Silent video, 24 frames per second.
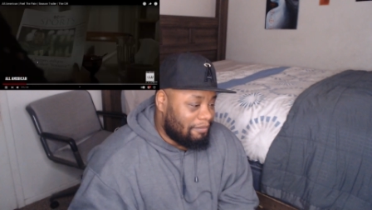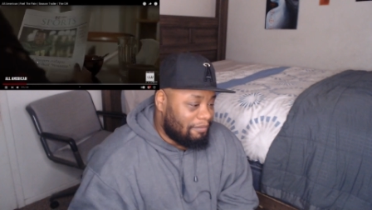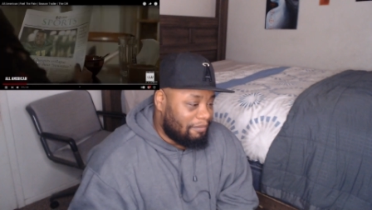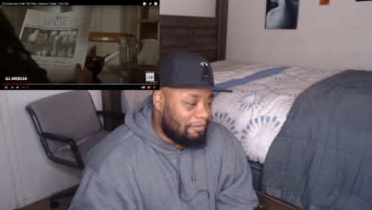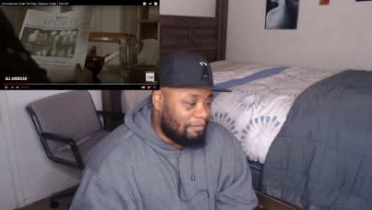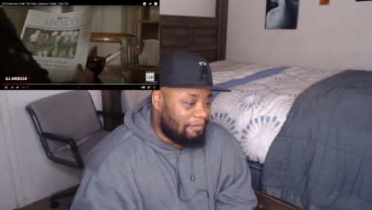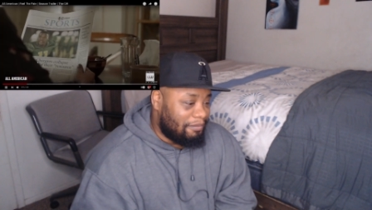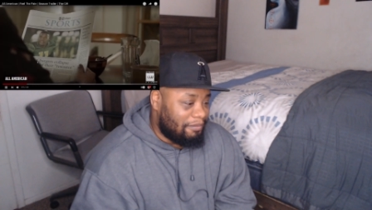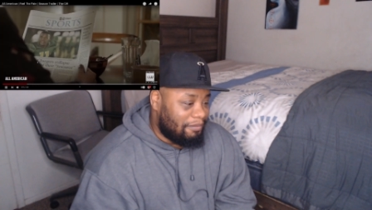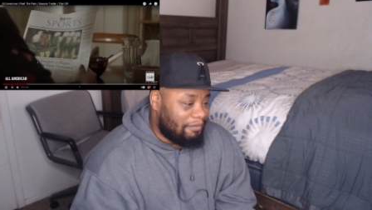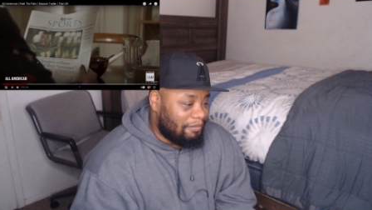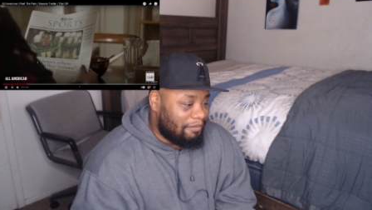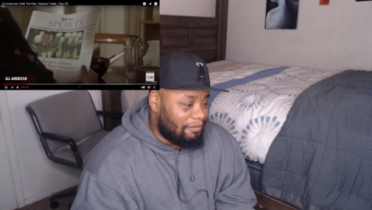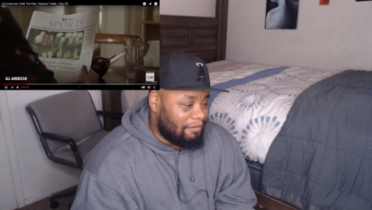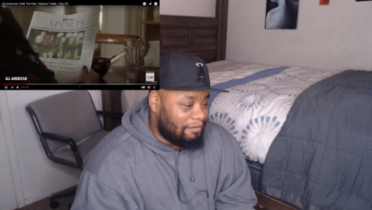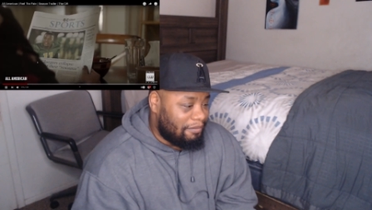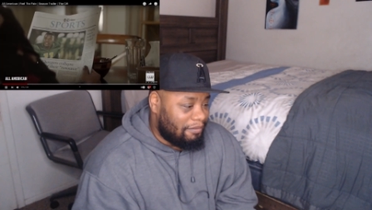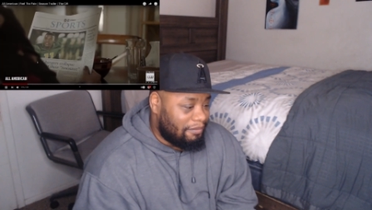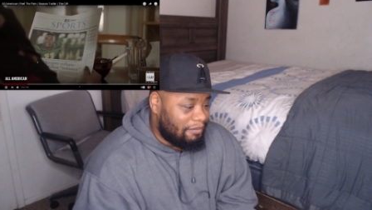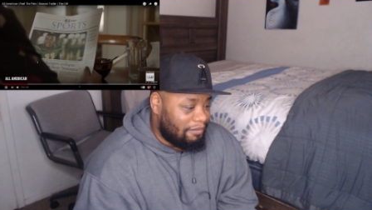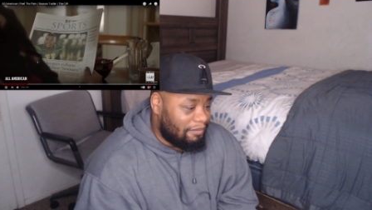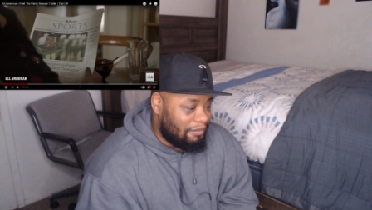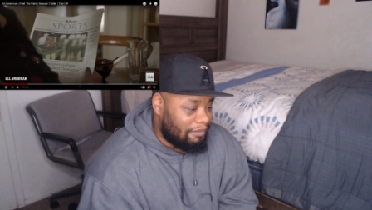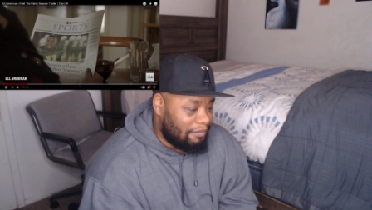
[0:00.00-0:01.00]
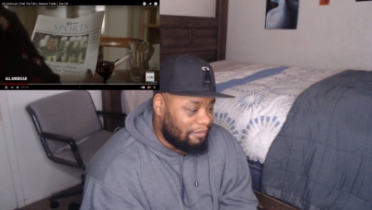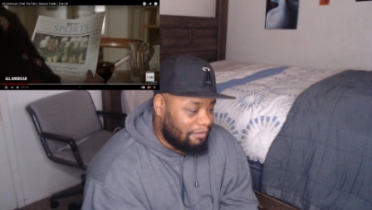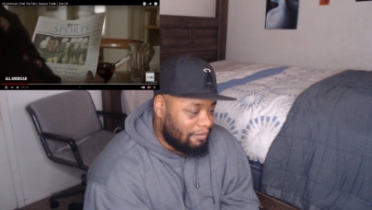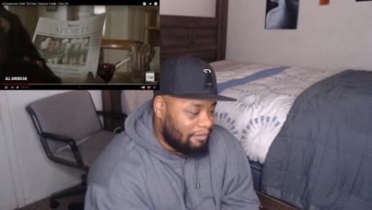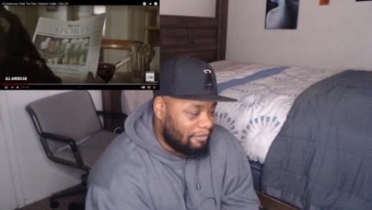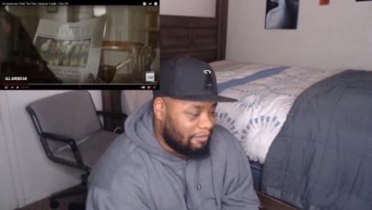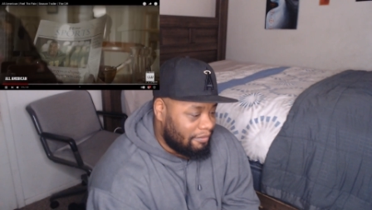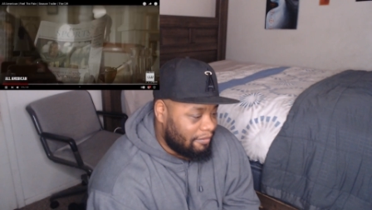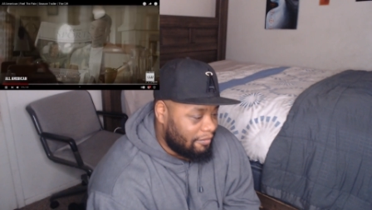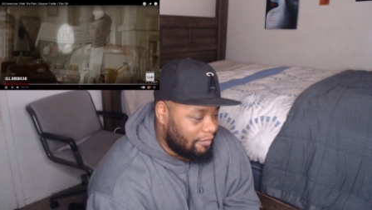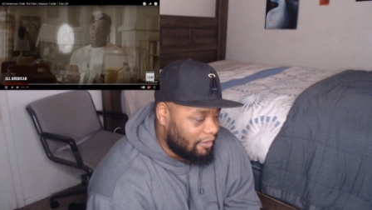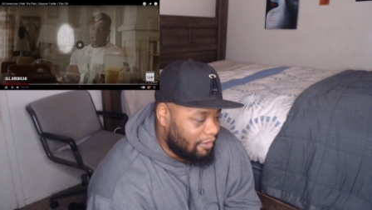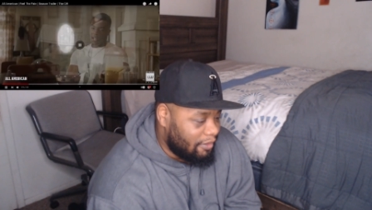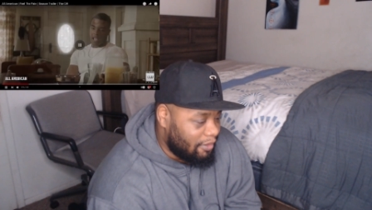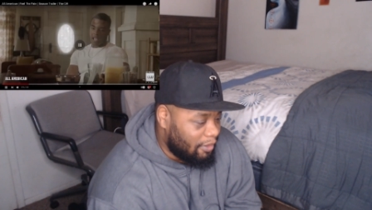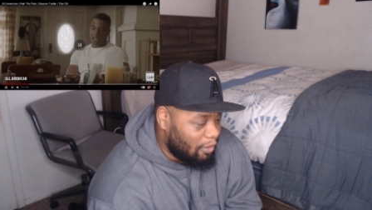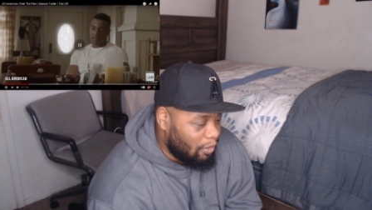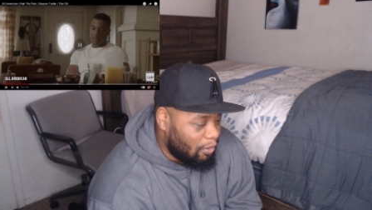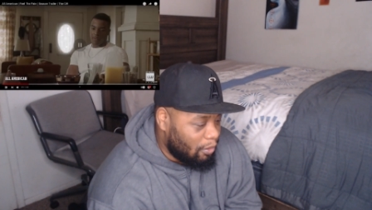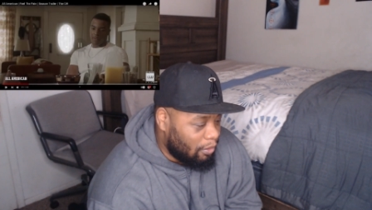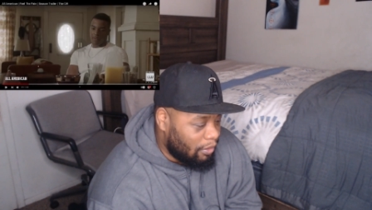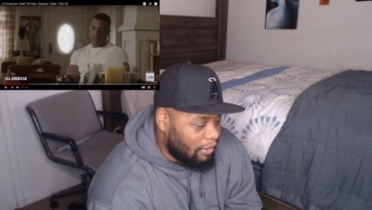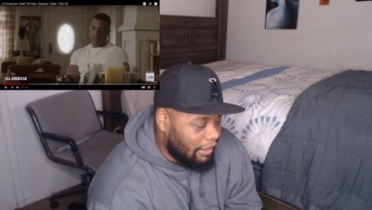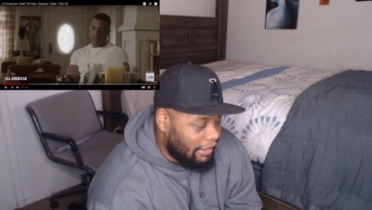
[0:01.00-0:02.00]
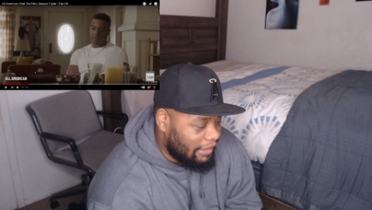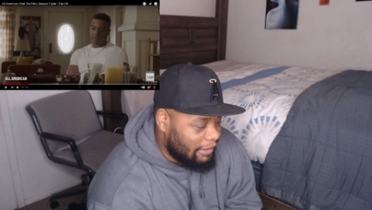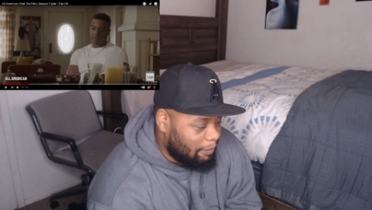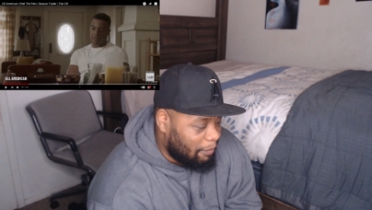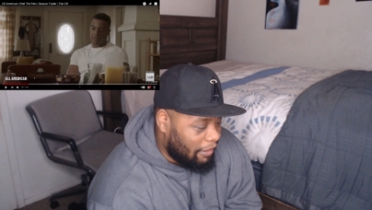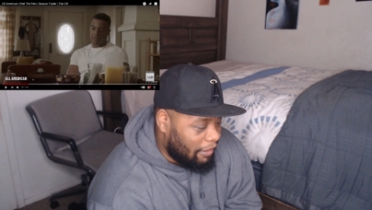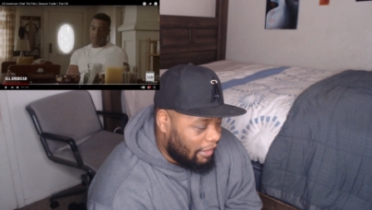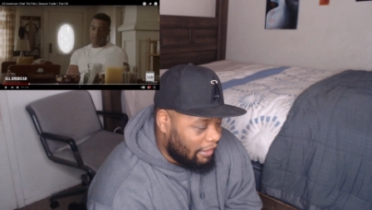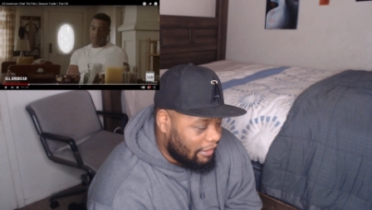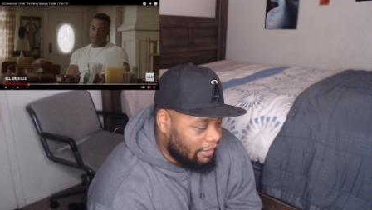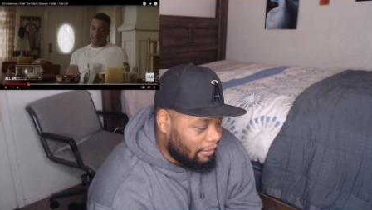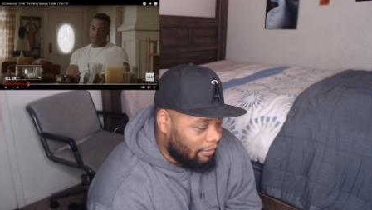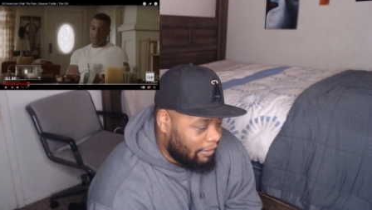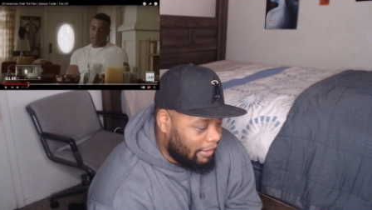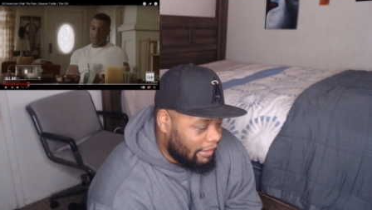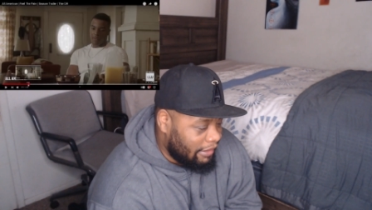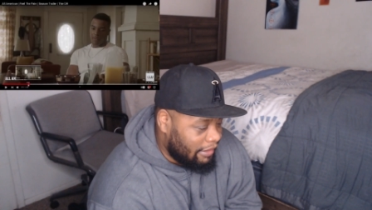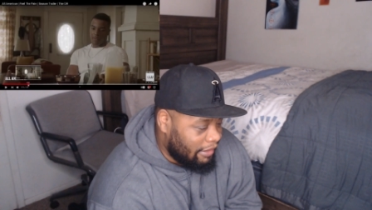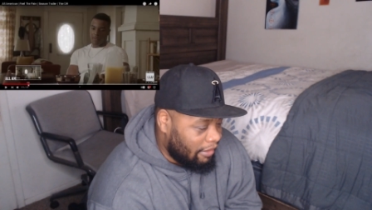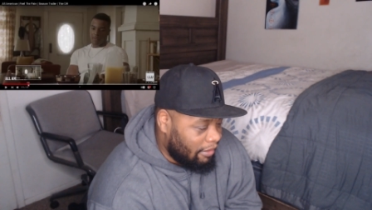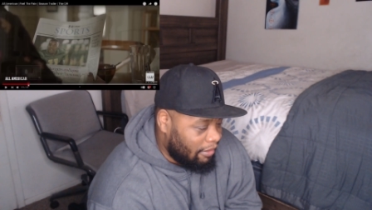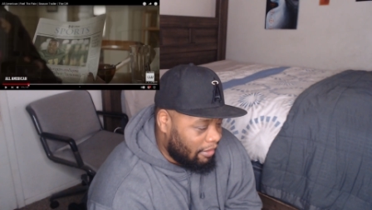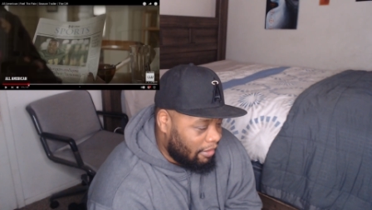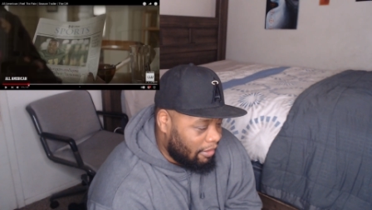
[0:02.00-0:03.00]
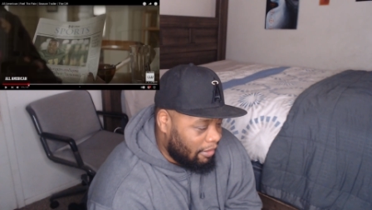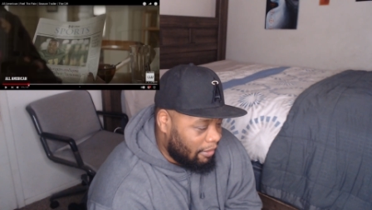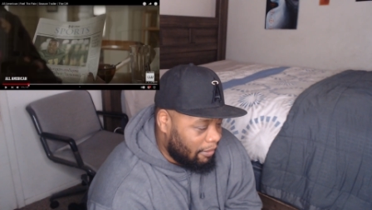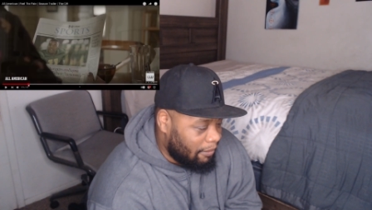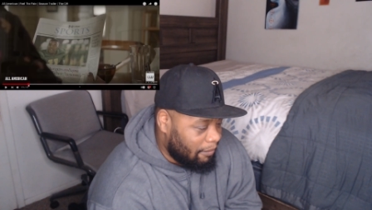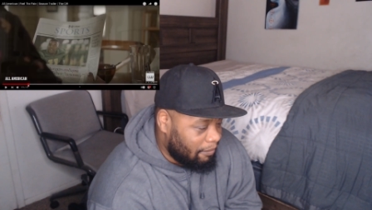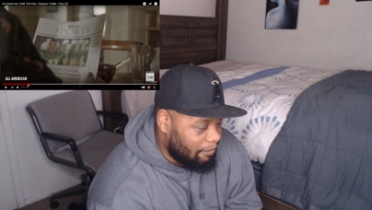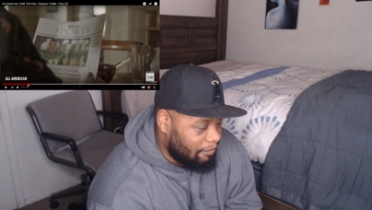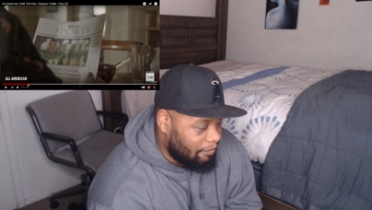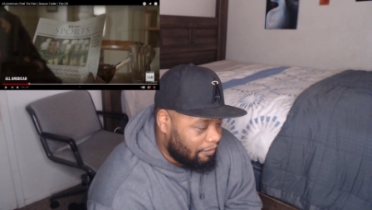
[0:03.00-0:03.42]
I'm having a bad season. Ooh, let's pause it right there. Hold on.